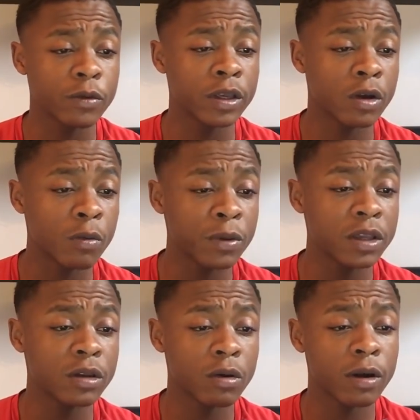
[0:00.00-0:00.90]
Rico
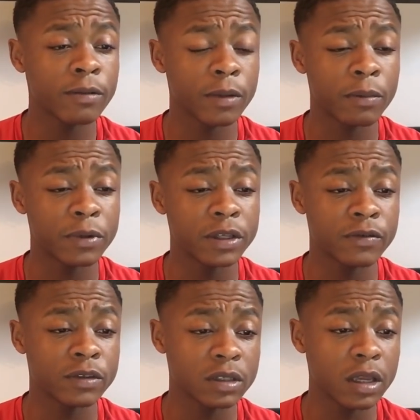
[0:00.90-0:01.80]
Pino, I
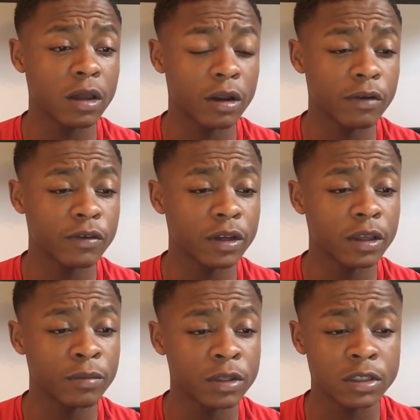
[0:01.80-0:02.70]
believe another
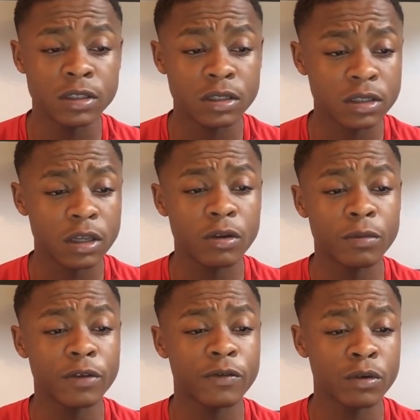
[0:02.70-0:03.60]
name is, he's a centre
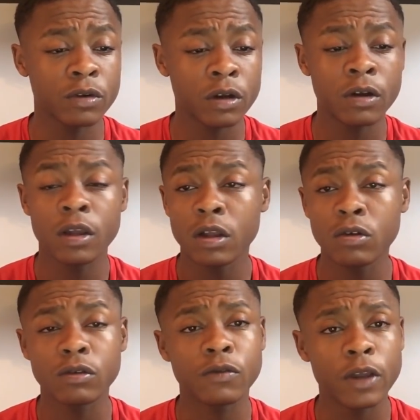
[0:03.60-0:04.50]
midfielder,
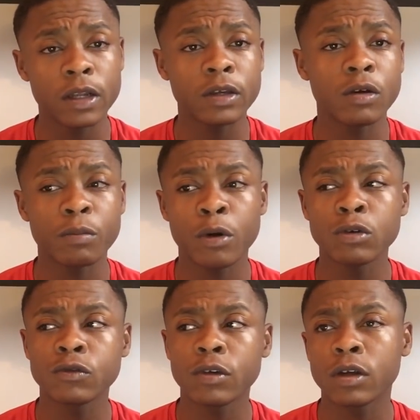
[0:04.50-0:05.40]
looked fairly
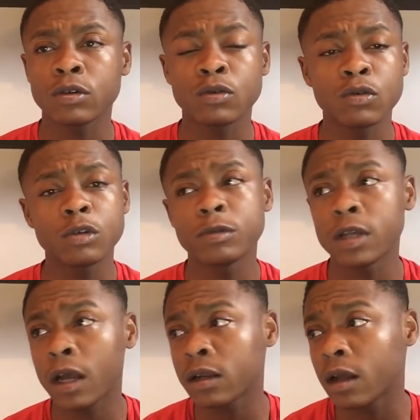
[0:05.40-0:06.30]
composed throughout the
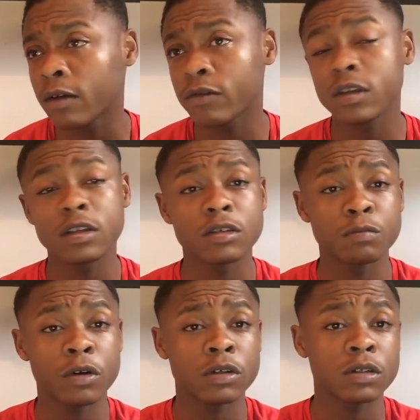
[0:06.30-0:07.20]
tournament and I think he's
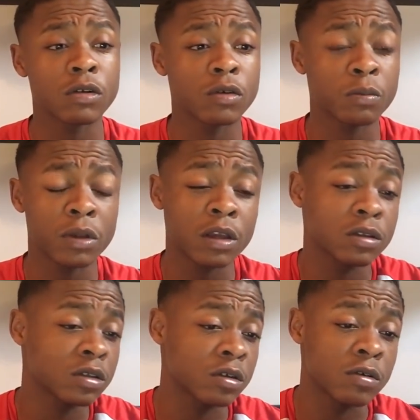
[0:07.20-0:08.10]
a Barcelona
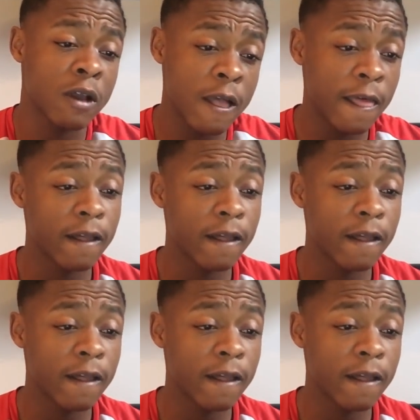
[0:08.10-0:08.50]
player, so